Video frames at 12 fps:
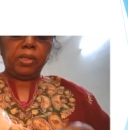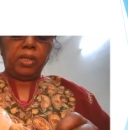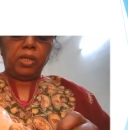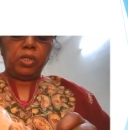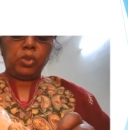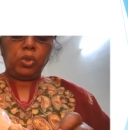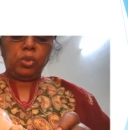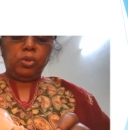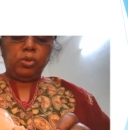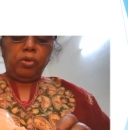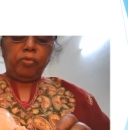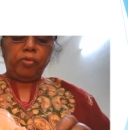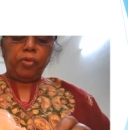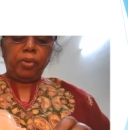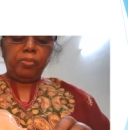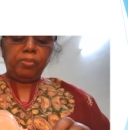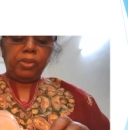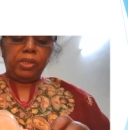So
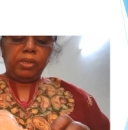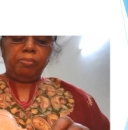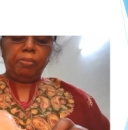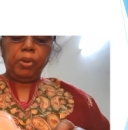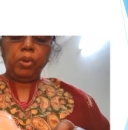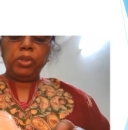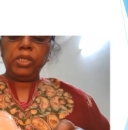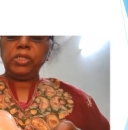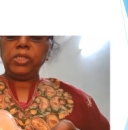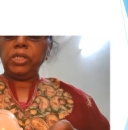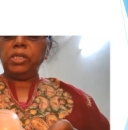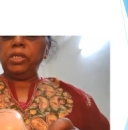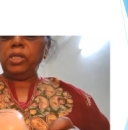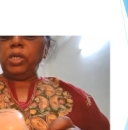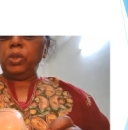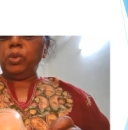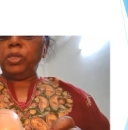from below the chin to the